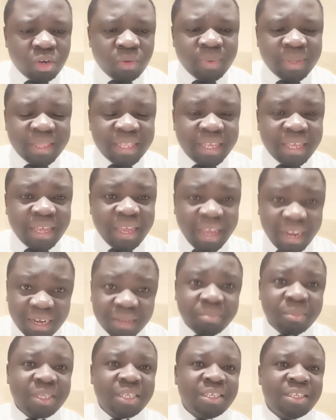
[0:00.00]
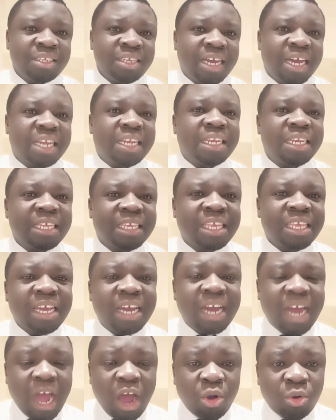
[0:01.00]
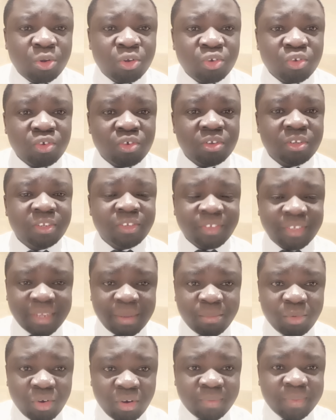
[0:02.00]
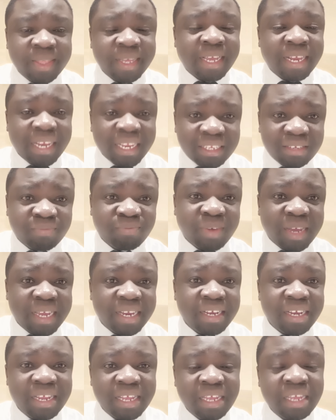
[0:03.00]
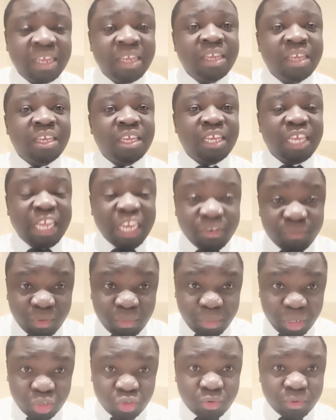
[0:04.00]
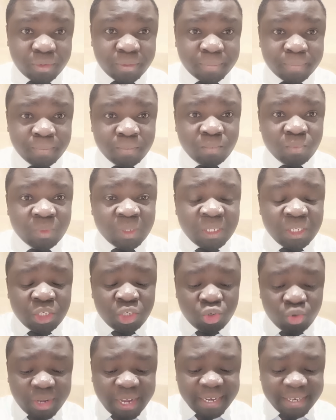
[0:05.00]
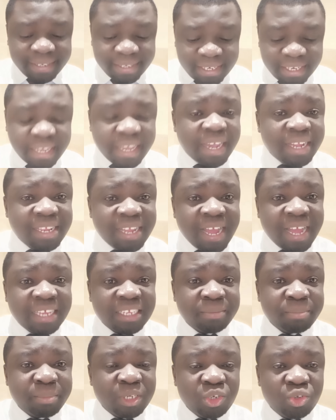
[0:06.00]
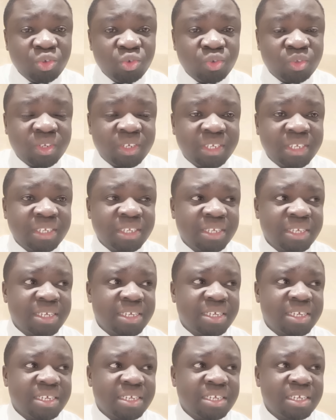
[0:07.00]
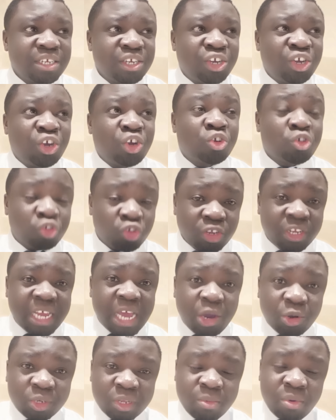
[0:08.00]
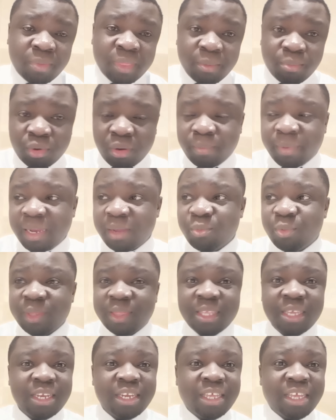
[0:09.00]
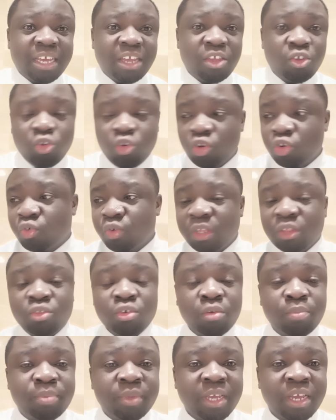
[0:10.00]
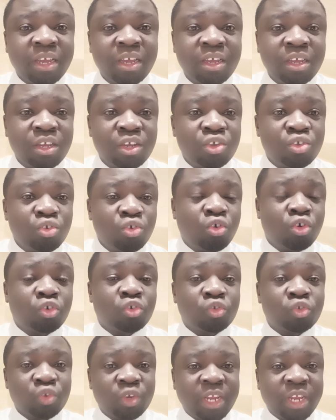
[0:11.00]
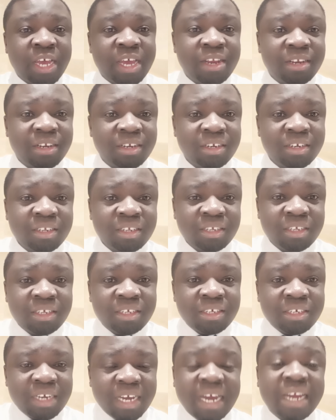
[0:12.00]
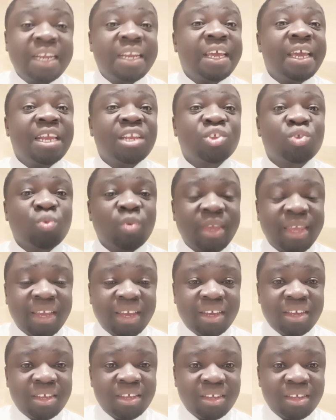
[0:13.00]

with the enemy and leaking out some of the classified information. You can see Kenya has been used to sort out some of the problem within here. You go to Ethiopia, you go to Sudan and elsewhere.